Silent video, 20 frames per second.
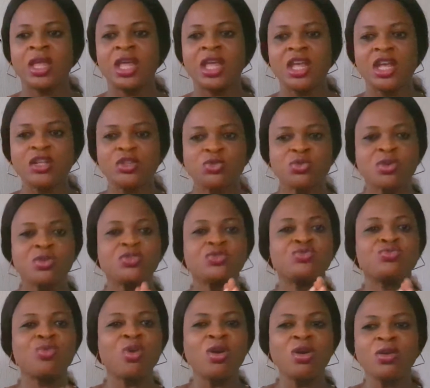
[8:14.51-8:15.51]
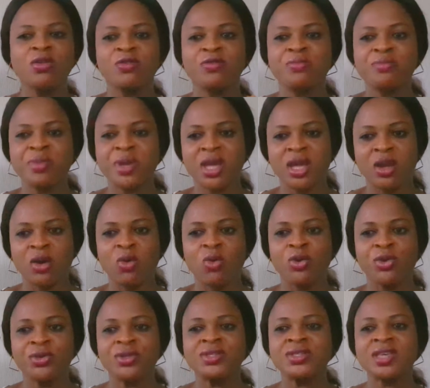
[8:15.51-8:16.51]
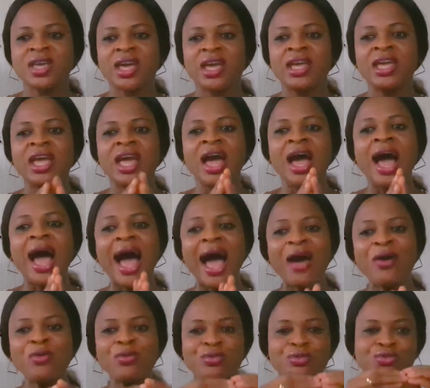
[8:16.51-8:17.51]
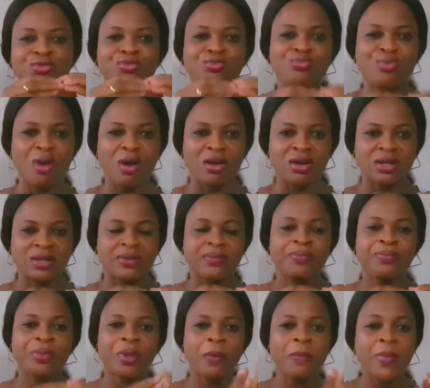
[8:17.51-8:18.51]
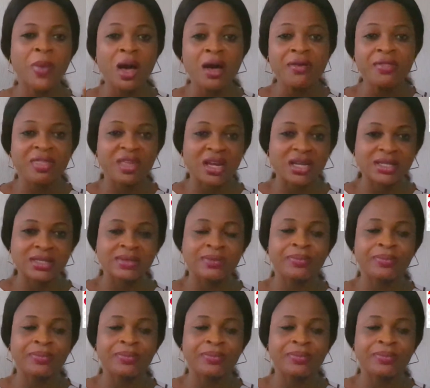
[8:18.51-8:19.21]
It was wrong of me, or you say, I was wrong about that.